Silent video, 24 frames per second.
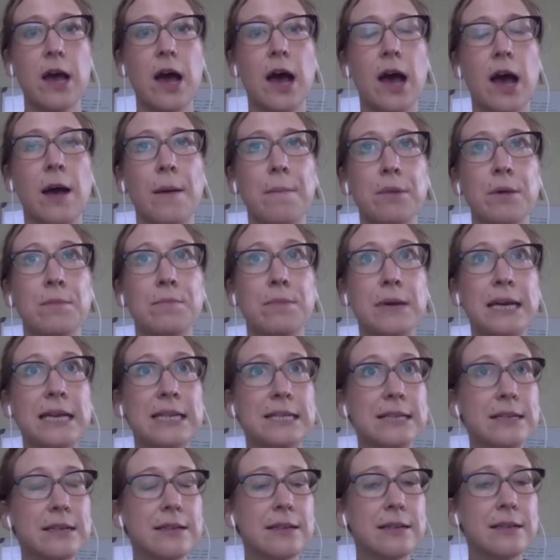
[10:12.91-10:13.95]
But
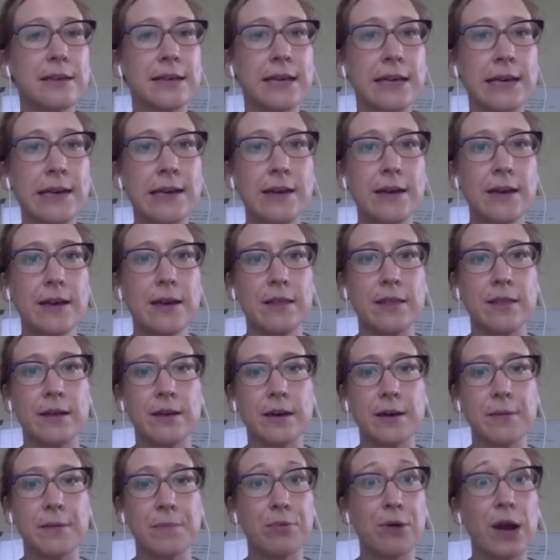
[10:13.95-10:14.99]
basically,
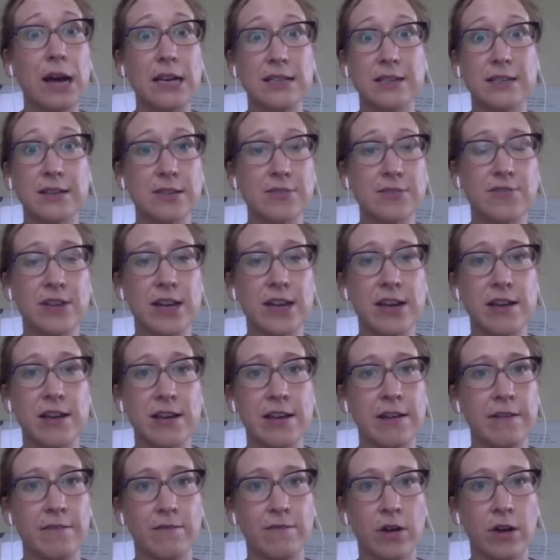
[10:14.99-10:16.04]
the process of
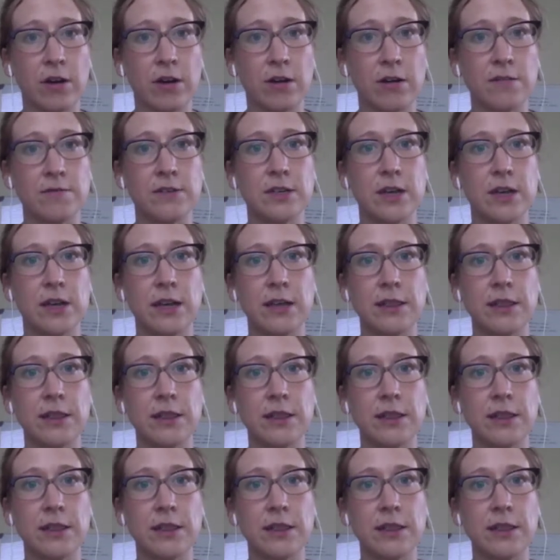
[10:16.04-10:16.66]
getting involved,